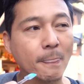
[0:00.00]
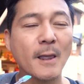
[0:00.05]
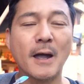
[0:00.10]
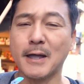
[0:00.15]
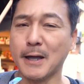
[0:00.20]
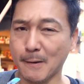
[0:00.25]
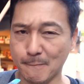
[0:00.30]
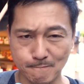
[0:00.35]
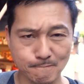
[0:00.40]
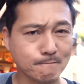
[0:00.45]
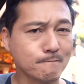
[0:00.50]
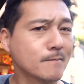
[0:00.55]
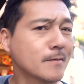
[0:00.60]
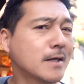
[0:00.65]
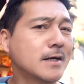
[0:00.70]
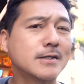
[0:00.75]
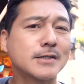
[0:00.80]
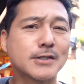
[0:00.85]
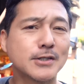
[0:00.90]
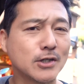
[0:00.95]
Yeah,
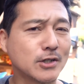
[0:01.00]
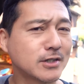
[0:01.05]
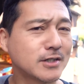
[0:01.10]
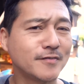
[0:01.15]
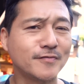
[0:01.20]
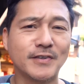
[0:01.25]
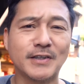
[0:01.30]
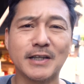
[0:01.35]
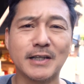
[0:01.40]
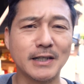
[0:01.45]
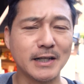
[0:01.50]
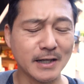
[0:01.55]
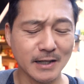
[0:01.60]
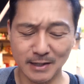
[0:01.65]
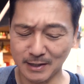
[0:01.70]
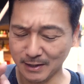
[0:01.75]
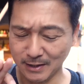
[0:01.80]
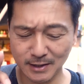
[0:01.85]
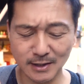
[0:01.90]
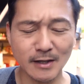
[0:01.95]
salty vanilla,
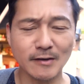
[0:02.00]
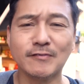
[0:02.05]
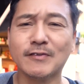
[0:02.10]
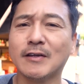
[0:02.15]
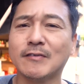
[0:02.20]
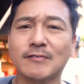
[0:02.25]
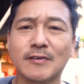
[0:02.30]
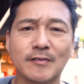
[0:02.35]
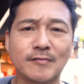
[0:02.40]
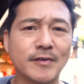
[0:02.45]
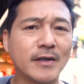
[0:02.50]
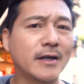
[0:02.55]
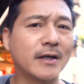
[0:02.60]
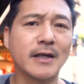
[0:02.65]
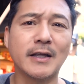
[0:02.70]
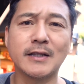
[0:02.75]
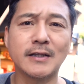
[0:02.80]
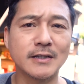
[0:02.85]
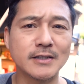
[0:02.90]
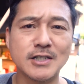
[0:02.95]
love, love, love that.
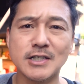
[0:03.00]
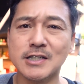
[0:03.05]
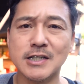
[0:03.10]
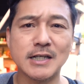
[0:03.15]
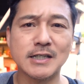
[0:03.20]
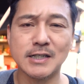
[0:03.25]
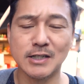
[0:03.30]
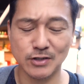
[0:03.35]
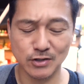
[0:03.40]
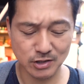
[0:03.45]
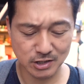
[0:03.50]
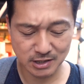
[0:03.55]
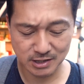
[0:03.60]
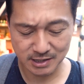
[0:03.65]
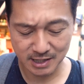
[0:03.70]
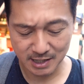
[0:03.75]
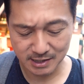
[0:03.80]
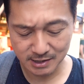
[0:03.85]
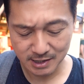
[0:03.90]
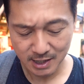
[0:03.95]
And just like Satoshi
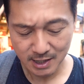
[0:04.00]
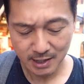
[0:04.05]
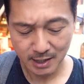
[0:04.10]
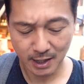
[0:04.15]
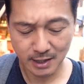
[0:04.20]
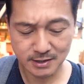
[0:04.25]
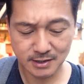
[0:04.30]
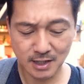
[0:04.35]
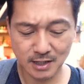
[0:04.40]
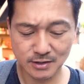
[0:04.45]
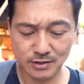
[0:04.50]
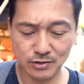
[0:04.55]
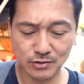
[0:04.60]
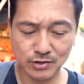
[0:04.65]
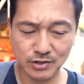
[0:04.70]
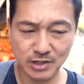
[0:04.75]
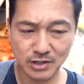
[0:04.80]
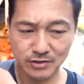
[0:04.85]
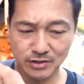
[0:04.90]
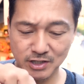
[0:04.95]
says, it's not too
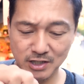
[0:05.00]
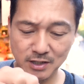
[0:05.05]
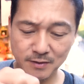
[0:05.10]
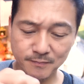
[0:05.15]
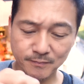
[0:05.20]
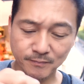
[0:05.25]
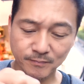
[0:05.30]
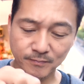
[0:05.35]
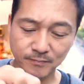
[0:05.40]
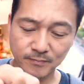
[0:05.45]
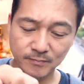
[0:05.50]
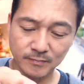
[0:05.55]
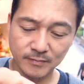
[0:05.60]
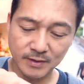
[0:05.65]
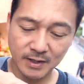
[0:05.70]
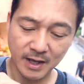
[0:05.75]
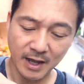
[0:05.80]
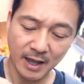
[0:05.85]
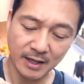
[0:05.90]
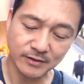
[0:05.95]
salty.
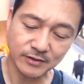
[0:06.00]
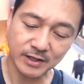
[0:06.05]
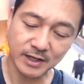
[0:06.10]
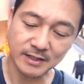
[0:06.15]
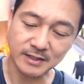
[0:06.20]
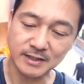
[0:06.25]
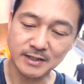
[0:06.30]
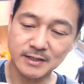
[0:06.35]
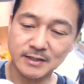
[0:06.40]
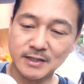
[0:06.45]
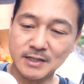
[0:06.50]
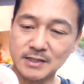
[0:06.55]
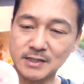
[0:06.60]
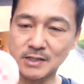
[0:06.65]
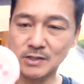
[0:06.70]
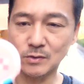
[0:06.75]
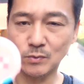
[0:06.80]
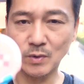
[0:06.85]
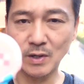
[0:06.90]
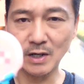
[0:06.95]
And you can eat this
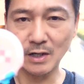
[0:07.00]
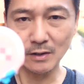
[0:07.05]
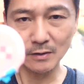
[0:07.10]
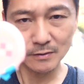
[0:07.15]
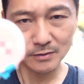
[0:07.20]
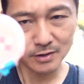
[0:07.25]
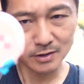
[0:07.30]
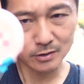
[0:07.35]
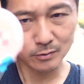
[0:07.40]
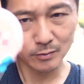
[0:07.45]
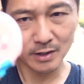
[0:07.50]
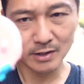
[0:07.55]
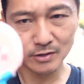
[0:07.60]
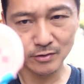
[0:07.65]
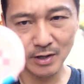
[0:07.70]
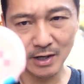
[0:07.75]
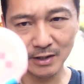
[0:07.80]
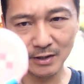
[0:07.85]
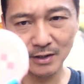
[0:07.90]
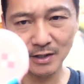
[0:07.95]
as well, this rice
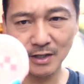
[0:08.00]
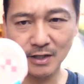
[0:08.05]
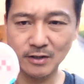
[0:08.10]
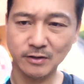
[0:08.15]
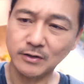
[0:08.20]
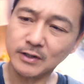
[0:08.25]
cracker here.